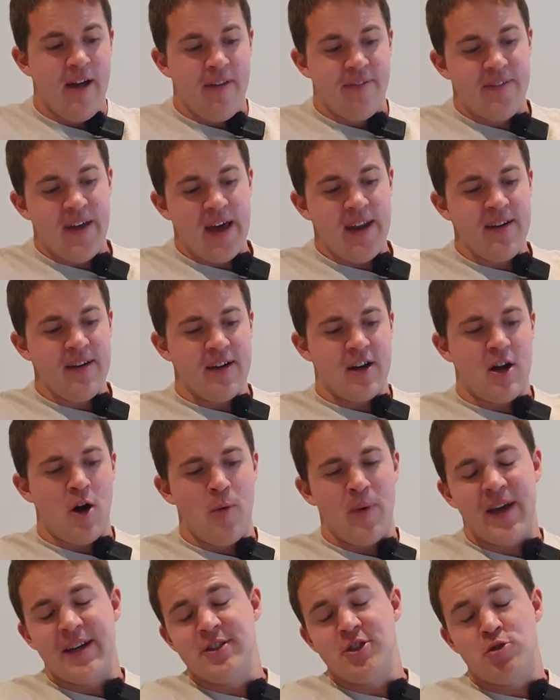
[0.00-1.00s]
then
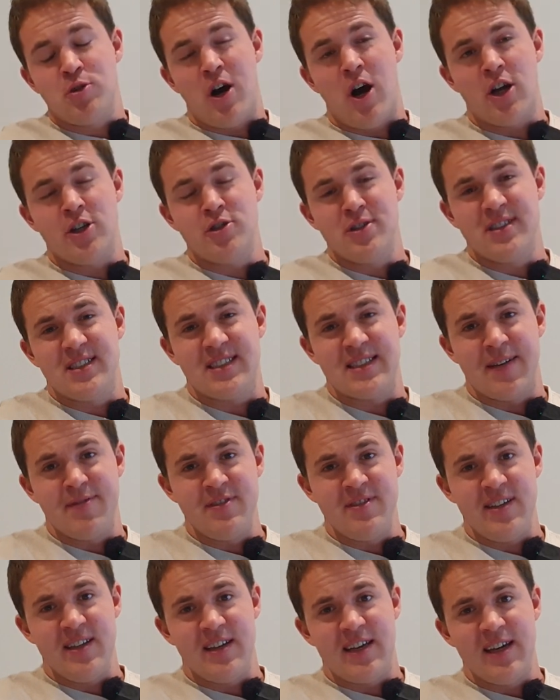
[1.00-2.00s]
going into a
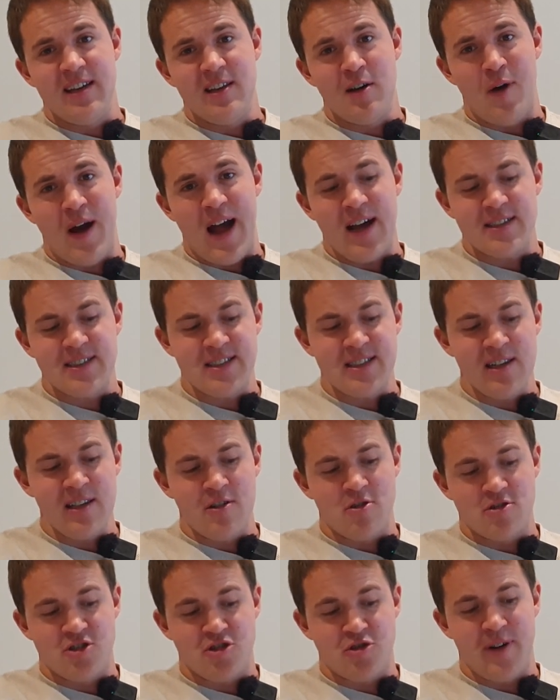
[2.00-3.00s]
170 kilo axle
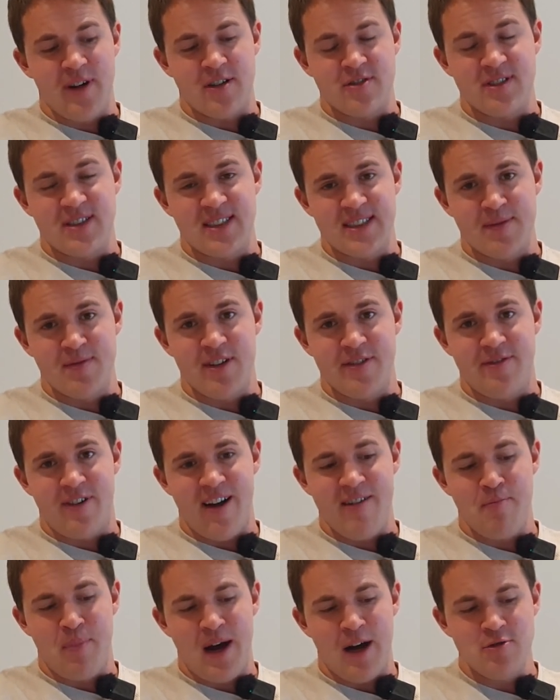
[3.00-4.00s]
or
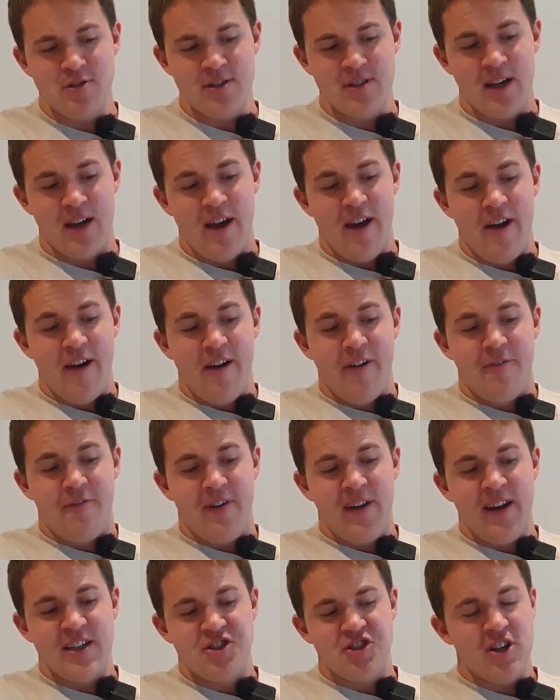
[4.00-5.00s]
375 pound,
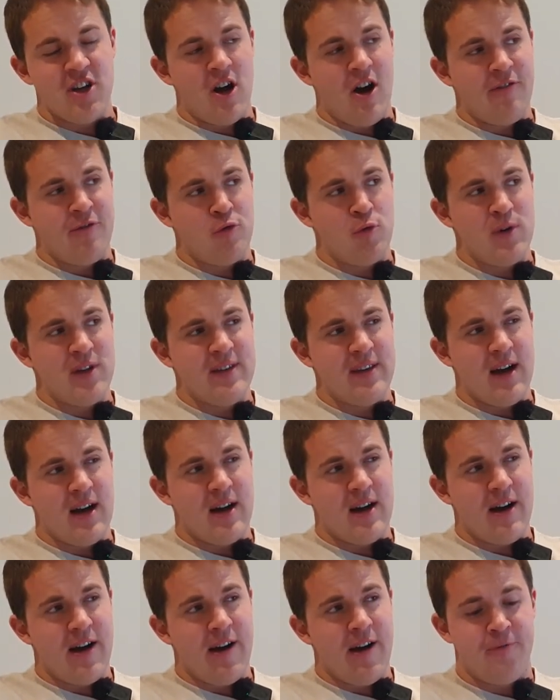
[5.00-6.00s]
finishing off with
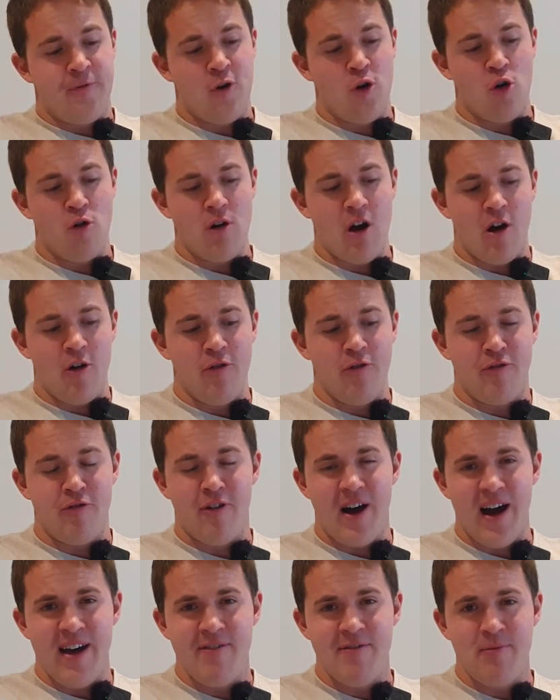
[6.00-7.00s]
a
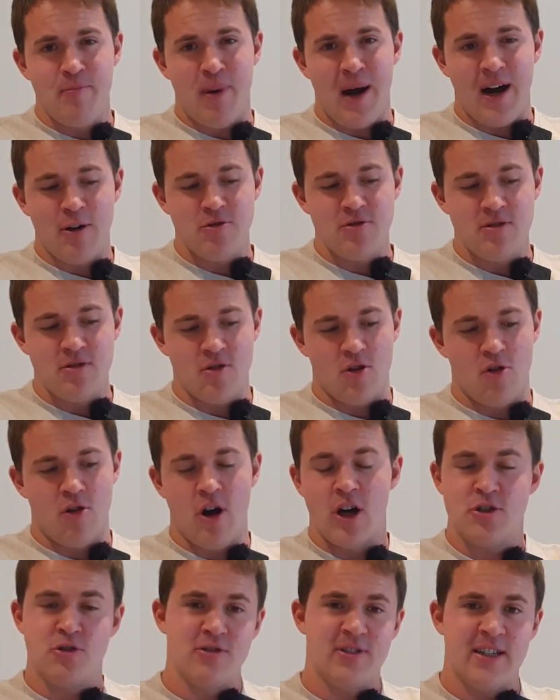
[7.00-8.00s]
405 pound or
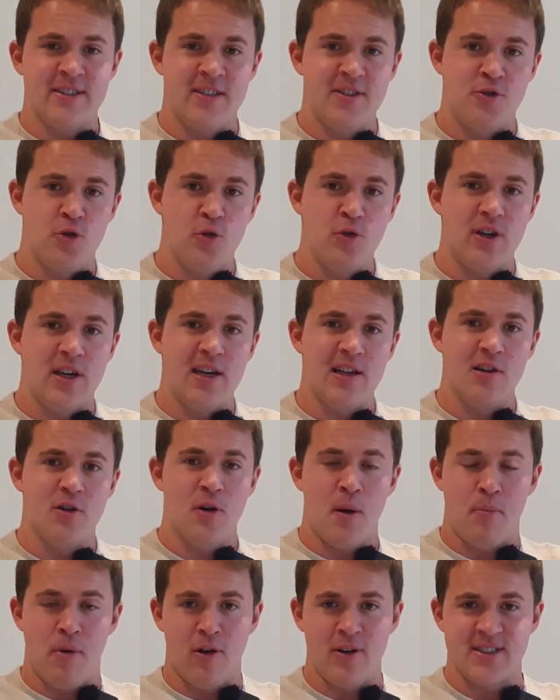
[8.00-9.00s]
182
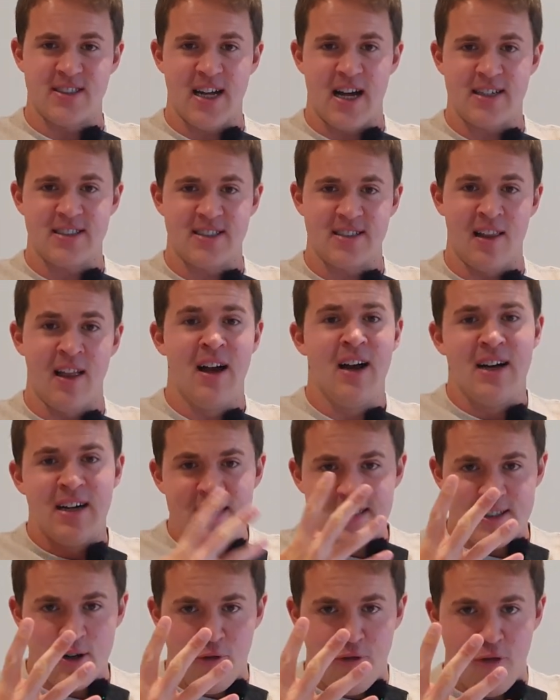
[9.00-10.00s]
kilo Apollon's axle.
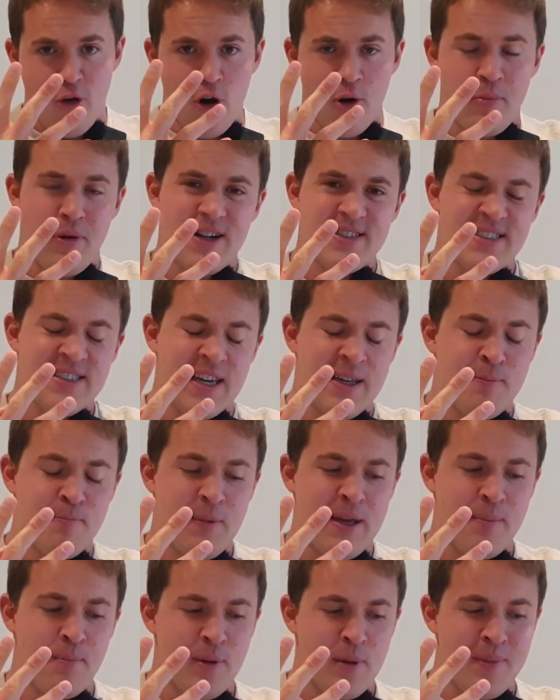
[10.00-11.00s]
So 4 pressing
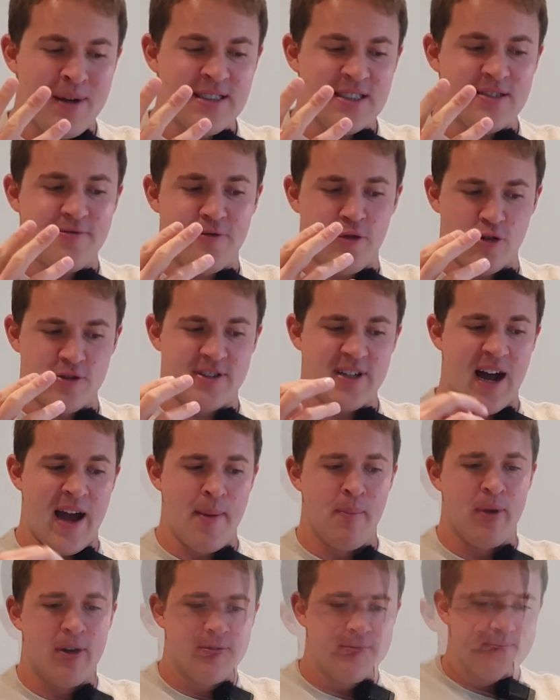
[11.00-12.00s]
implements, 4
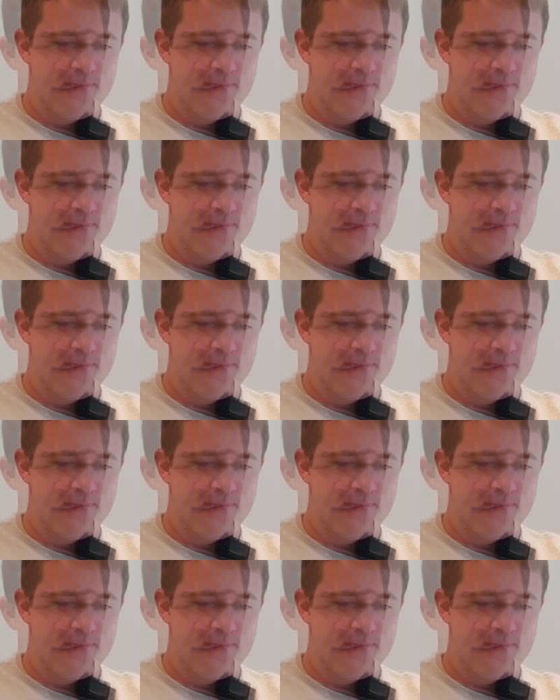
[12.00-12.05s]
time.